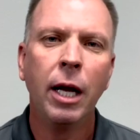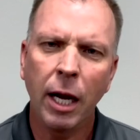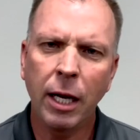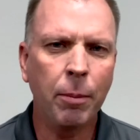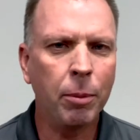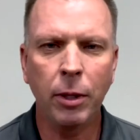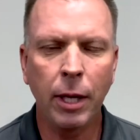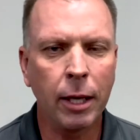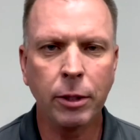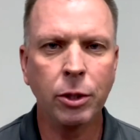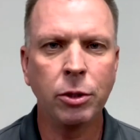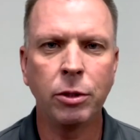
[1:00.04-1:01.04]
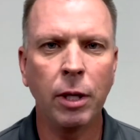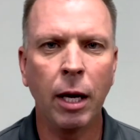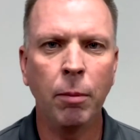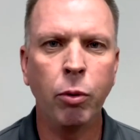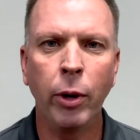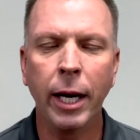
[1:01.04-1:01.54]
A couple I'll just
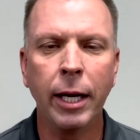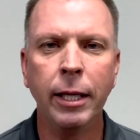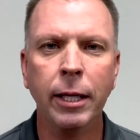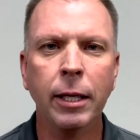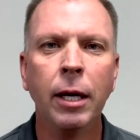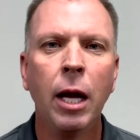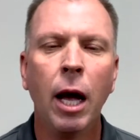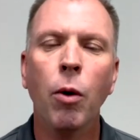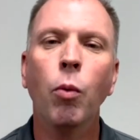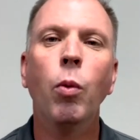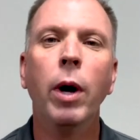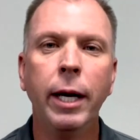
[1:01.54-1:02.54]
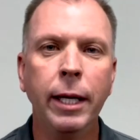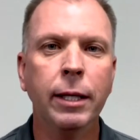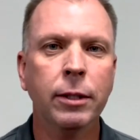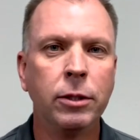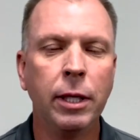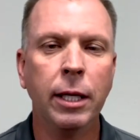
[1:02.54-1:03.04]
point out here. One
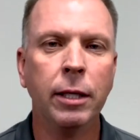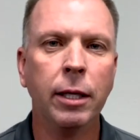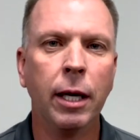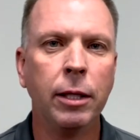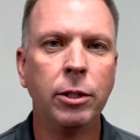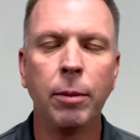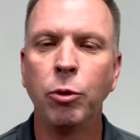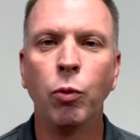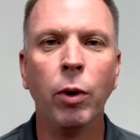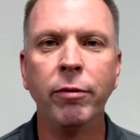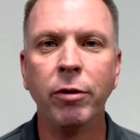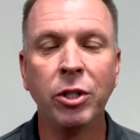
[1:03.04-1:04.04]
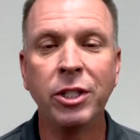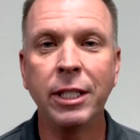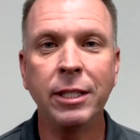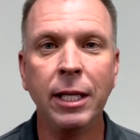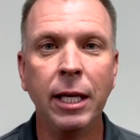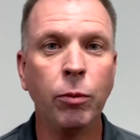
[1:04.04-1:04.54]
is in chapter 1, verse
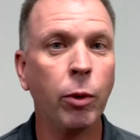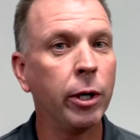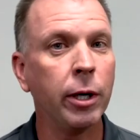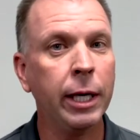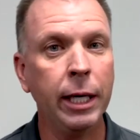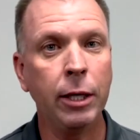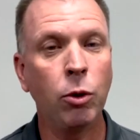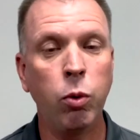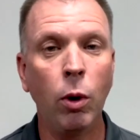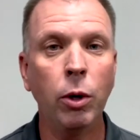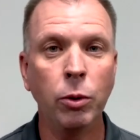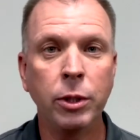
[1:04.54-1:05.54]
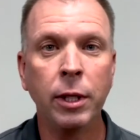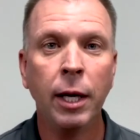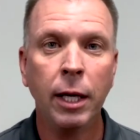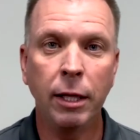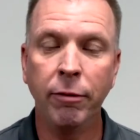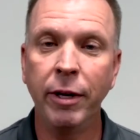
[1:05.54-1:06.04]
16, where he quotes
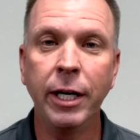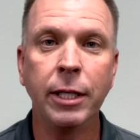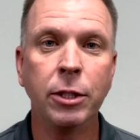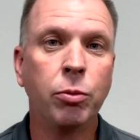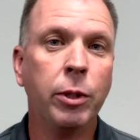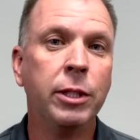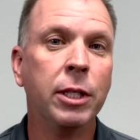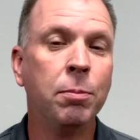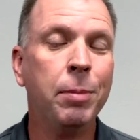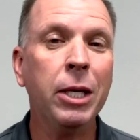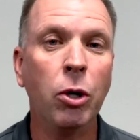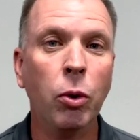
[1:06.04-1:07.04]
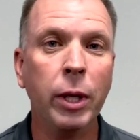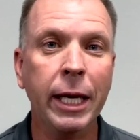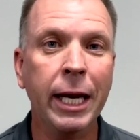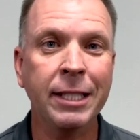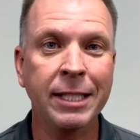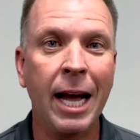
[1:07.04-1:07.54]
Leviticus, where he says, "Be holy
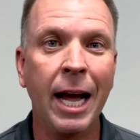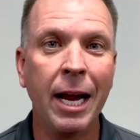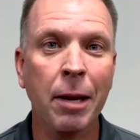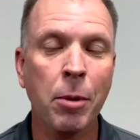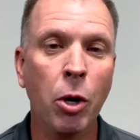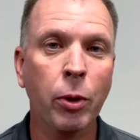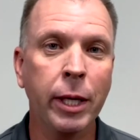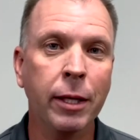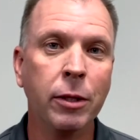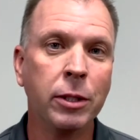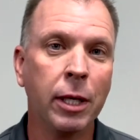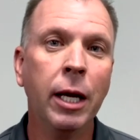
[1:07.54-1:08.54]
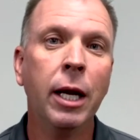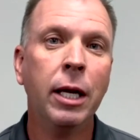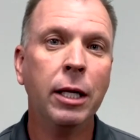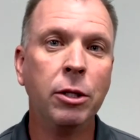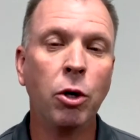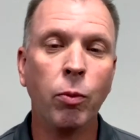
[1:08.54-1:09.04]
as I am holy." There's a
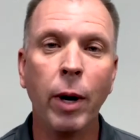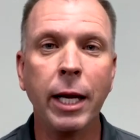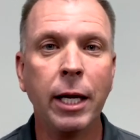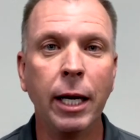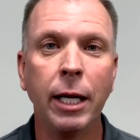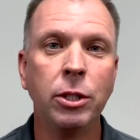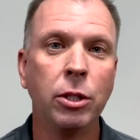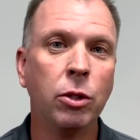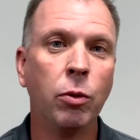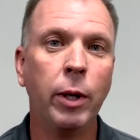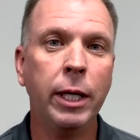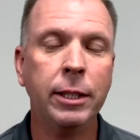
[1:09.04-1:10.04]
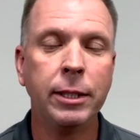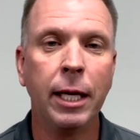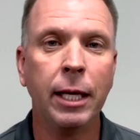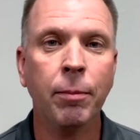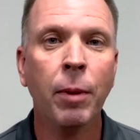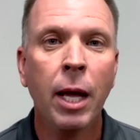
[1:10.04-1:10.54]
direct connection to what he's
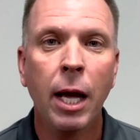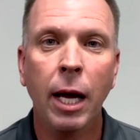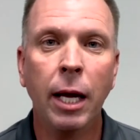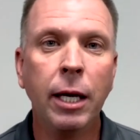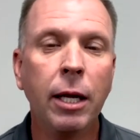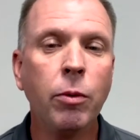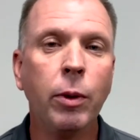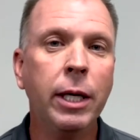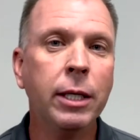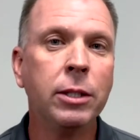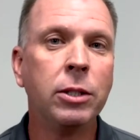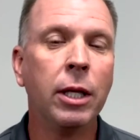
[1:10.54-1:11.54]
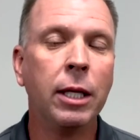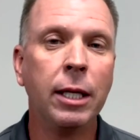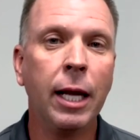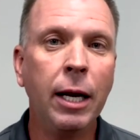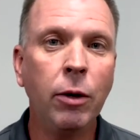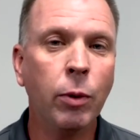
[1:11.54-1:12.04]
saying. Another one is the
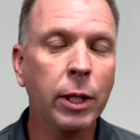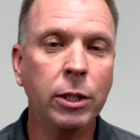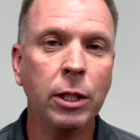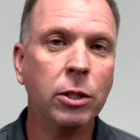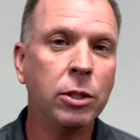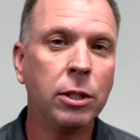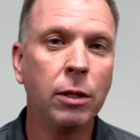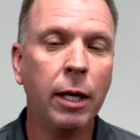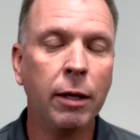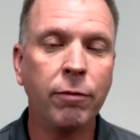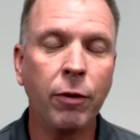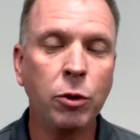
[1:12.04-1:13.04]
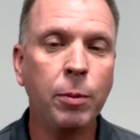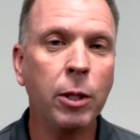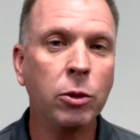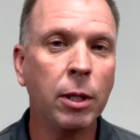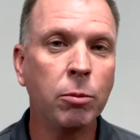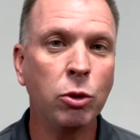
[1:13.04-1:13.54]
language in 1 Peter
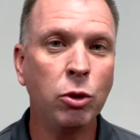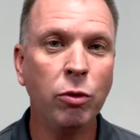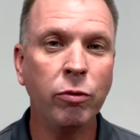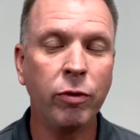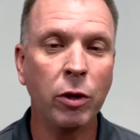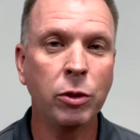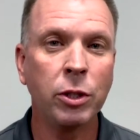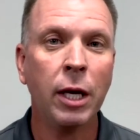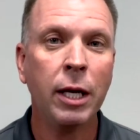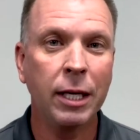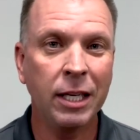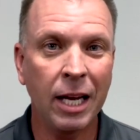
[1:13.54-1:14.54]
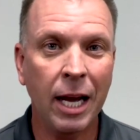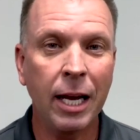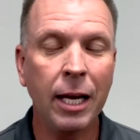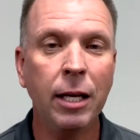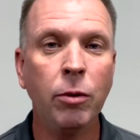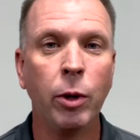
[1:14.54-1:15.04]
chapter 2, verse
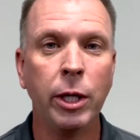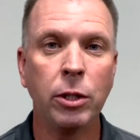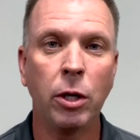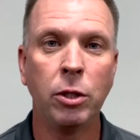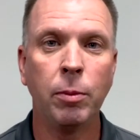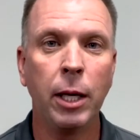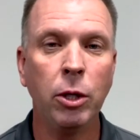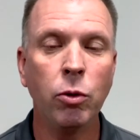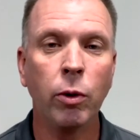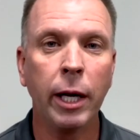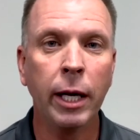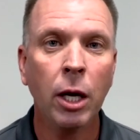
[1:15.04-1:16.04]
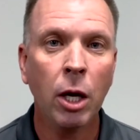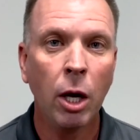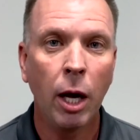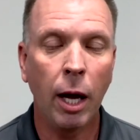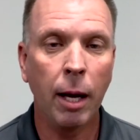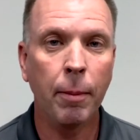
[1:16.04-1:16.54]
9, where he talks about you are
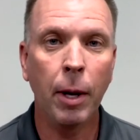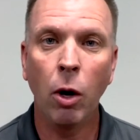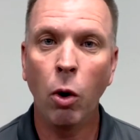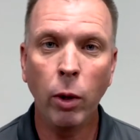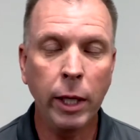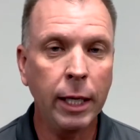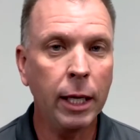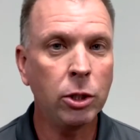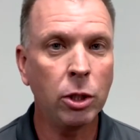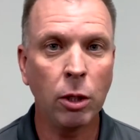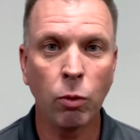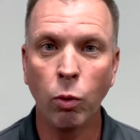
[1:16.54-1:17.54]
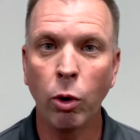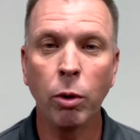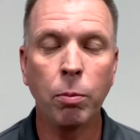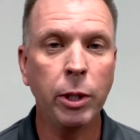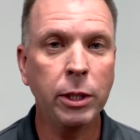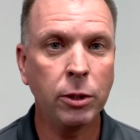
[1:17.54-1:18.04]
a holy nation, a royal
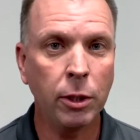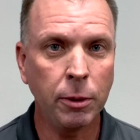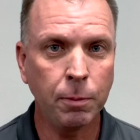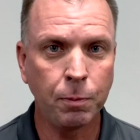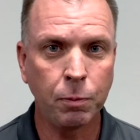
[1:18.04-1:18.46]
priesthood,